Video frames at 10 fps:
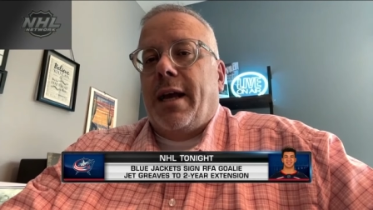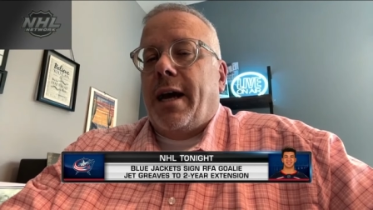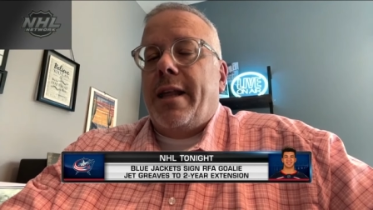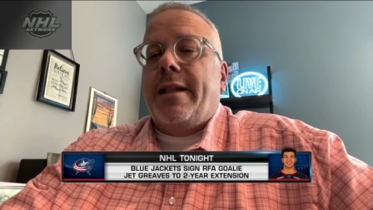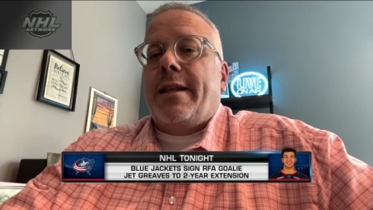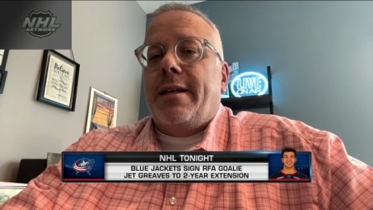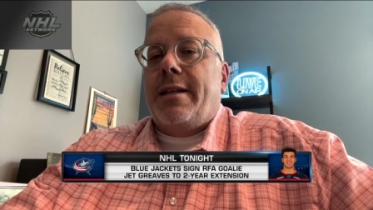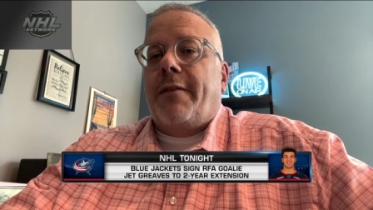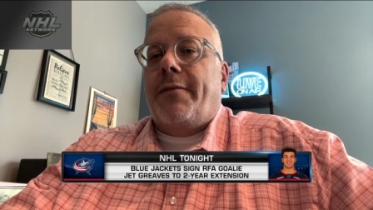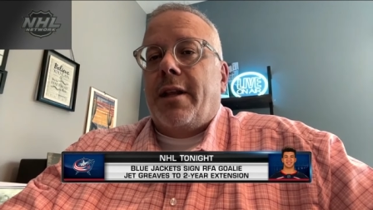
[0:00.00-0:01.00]
I think they
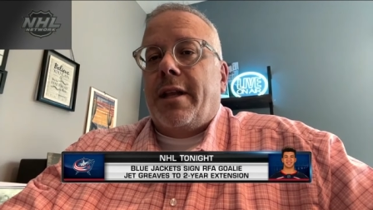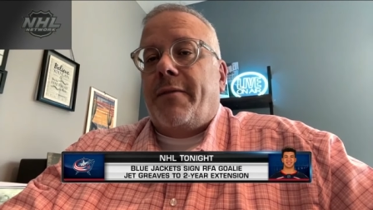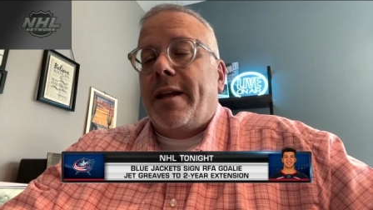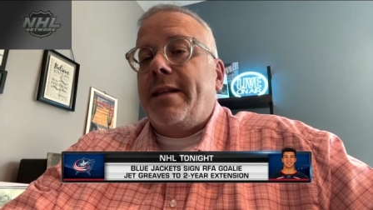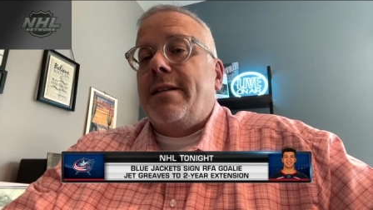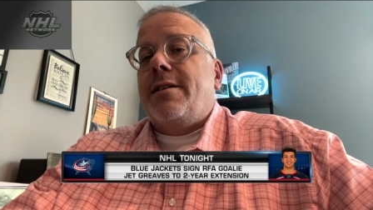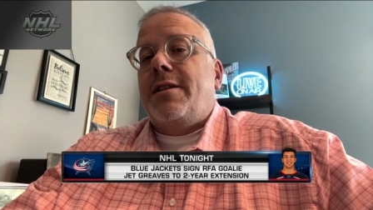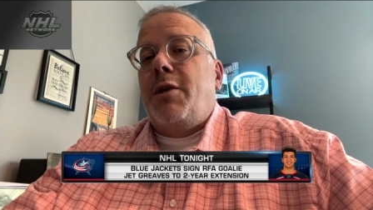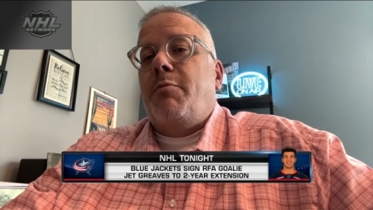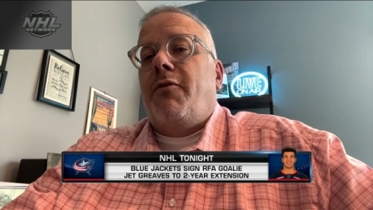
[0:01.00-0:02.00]
definitely, if they didn't
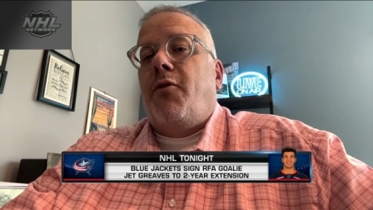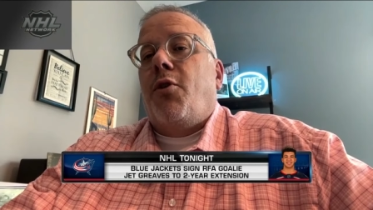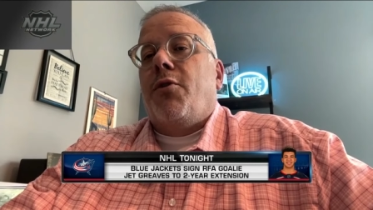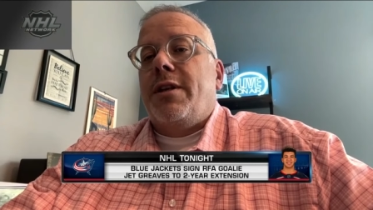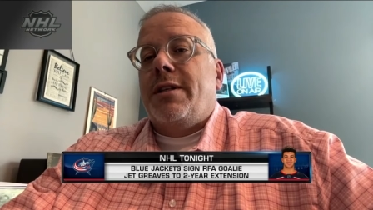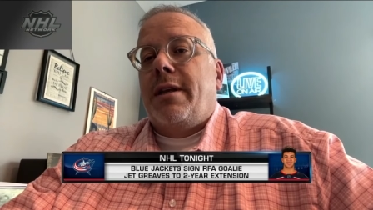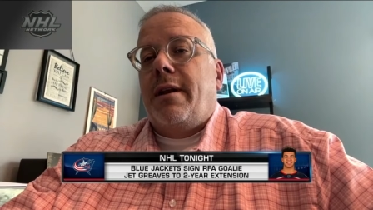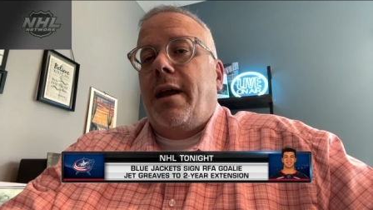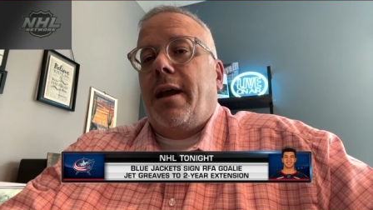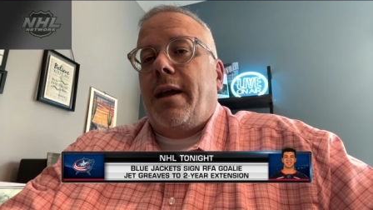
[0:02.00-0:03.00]
see him before as an
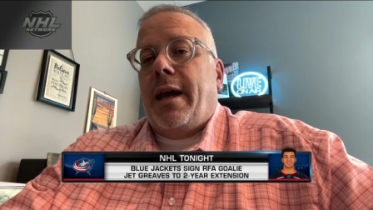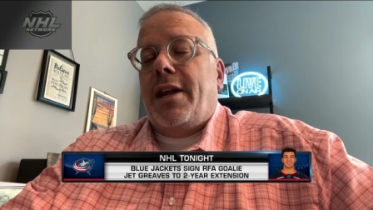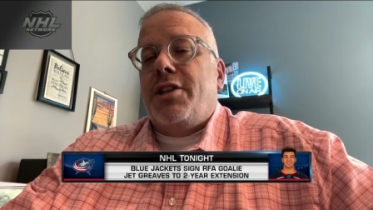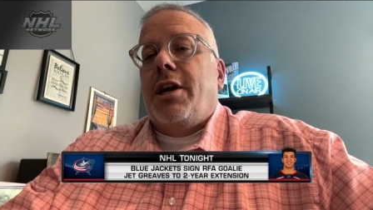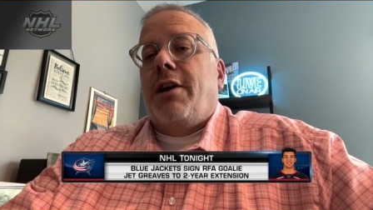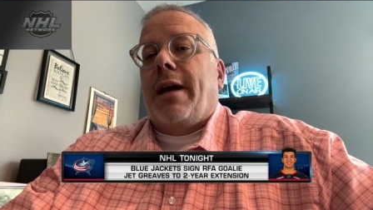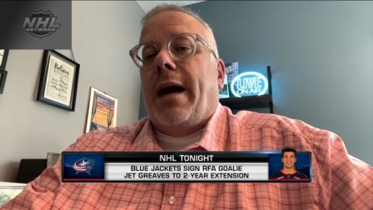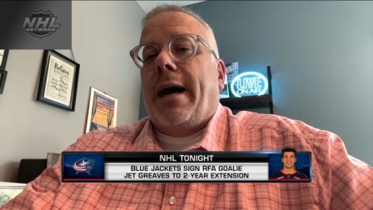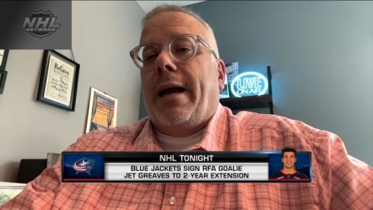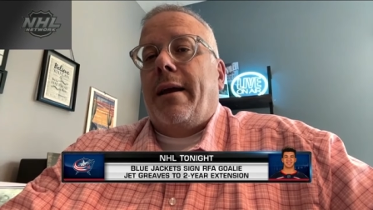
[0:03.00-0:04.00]
NHL
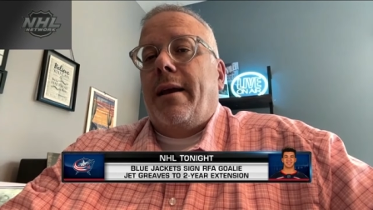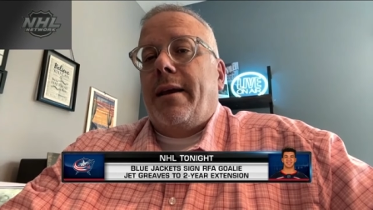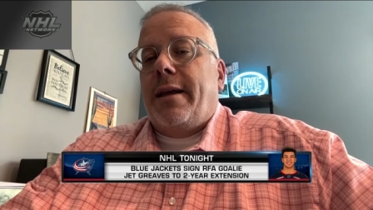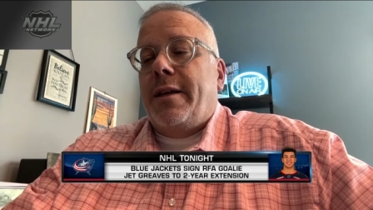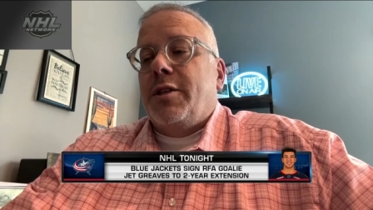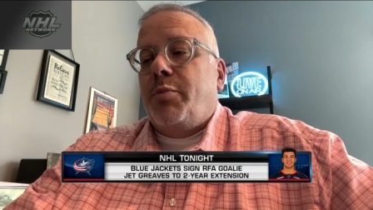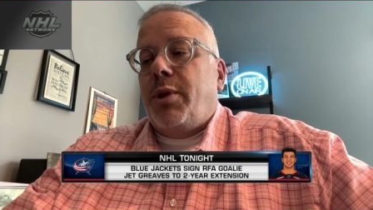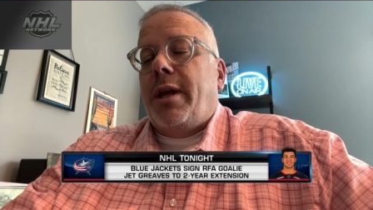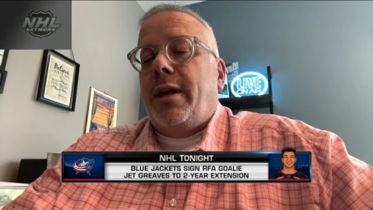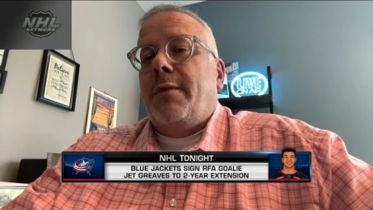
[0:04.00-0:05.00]
guy, he has
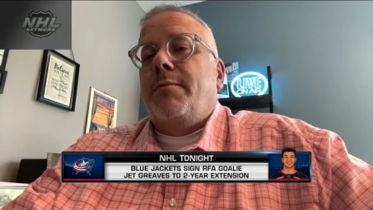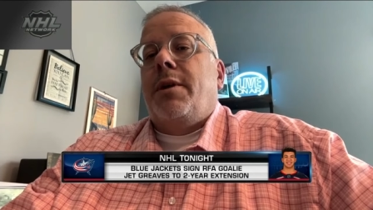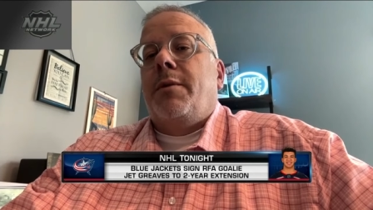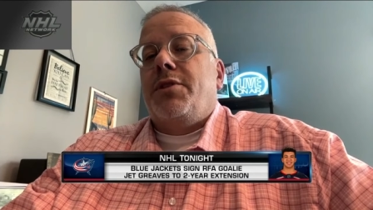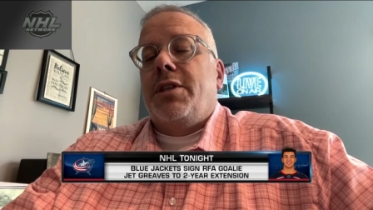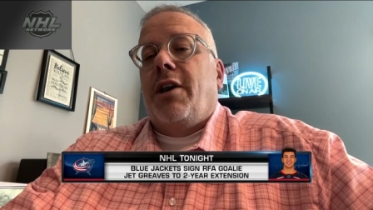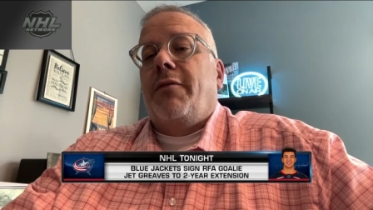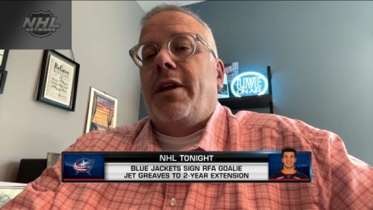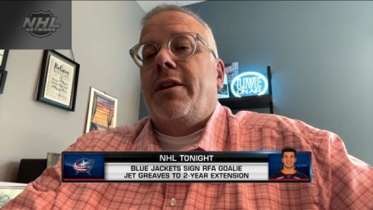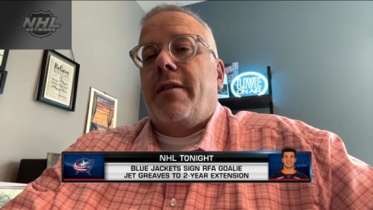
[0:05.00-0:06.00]
played him, himself
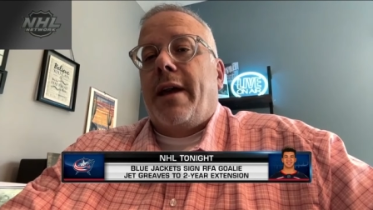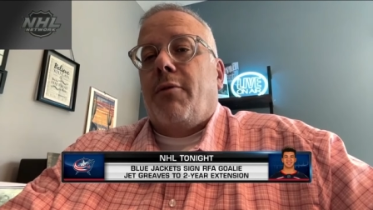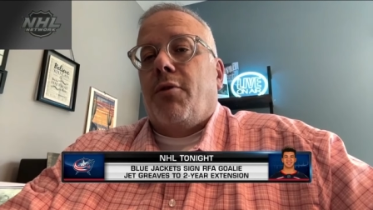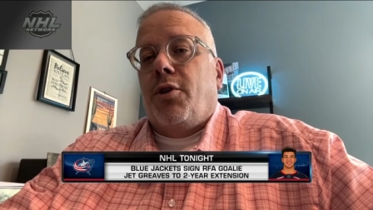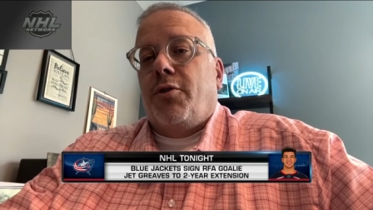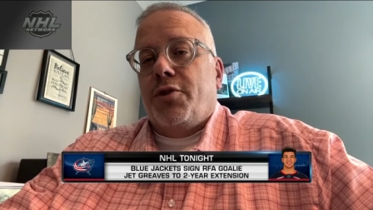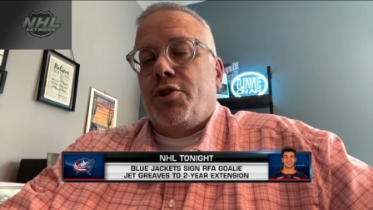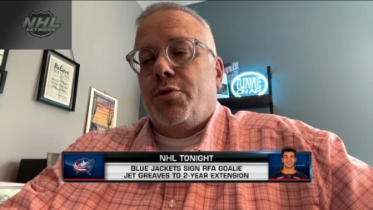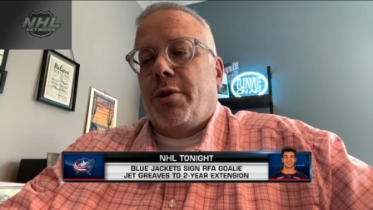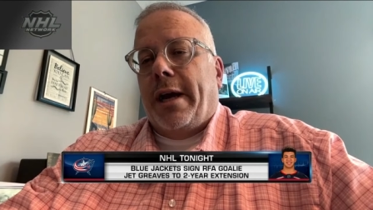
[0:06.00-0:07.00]
into that role for
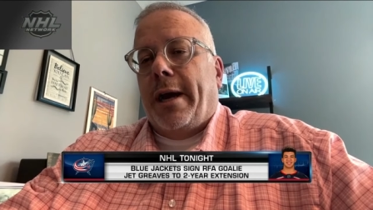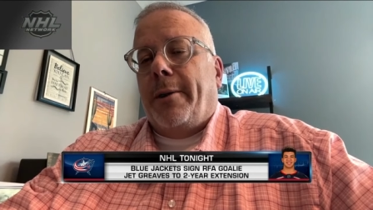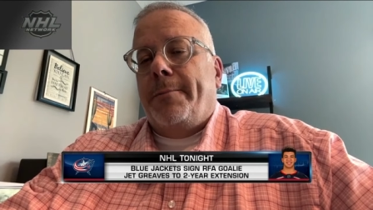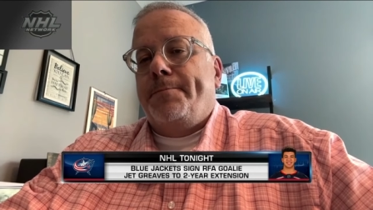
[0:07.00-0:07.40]
sure now.